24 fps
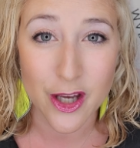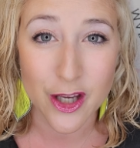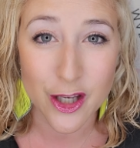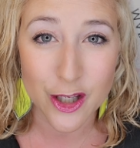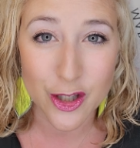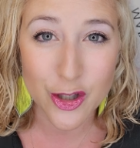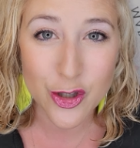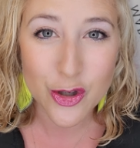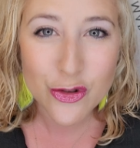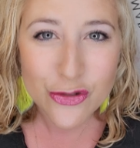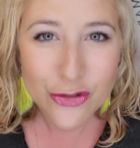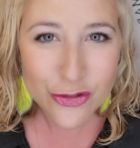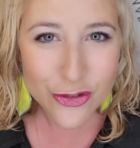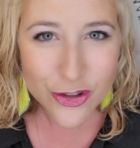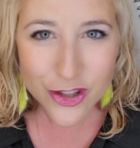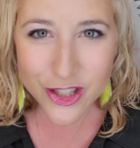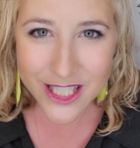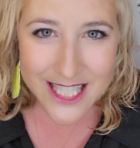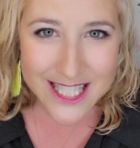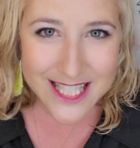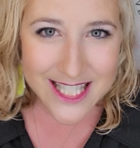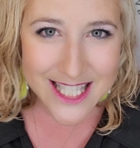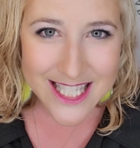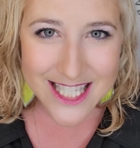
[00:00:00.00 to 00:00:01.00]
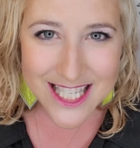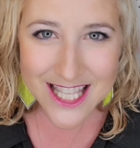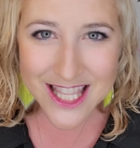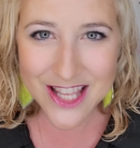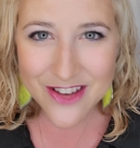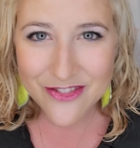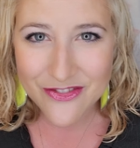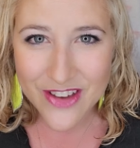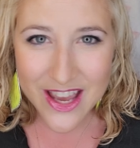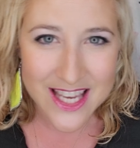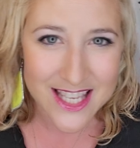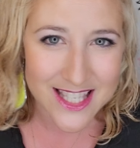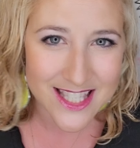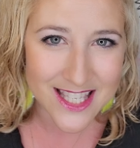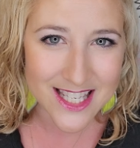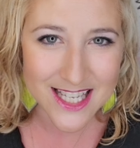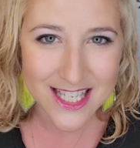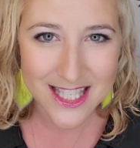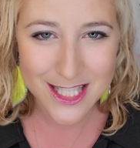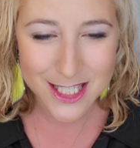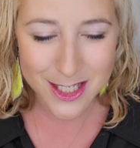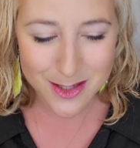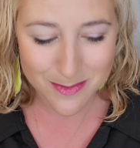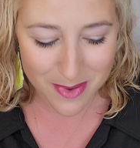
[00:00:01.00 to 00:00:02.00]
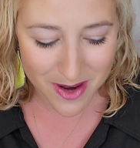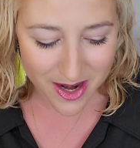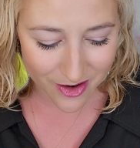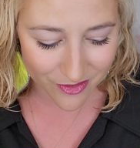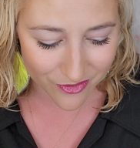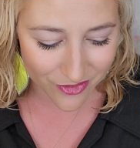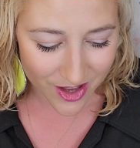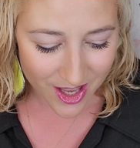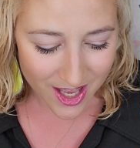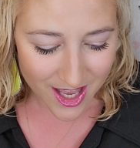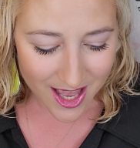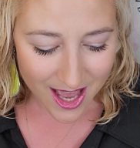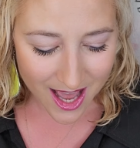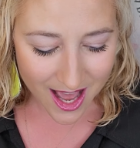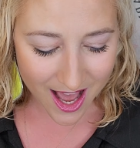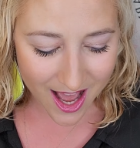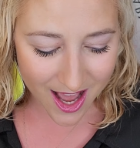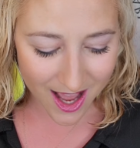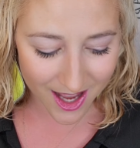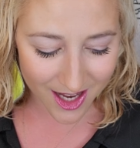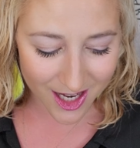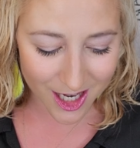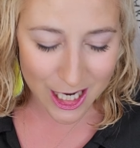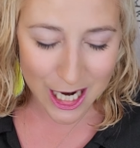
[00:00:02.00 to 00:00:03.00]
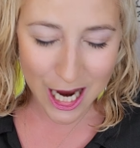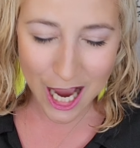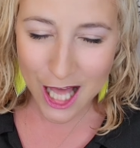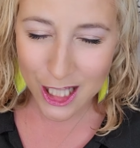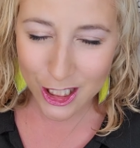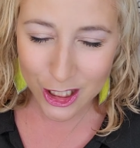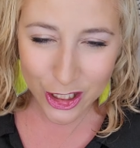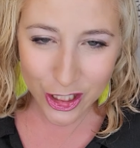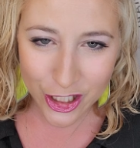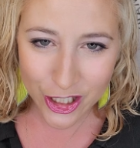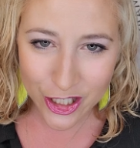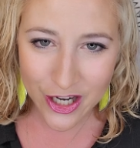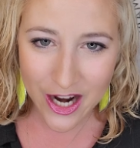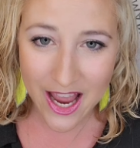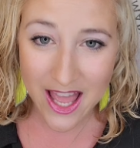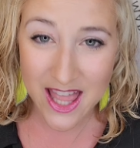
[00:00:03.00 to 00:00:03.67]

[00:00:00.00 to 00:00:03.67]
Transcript: youthfulness into the face and a little bit of color.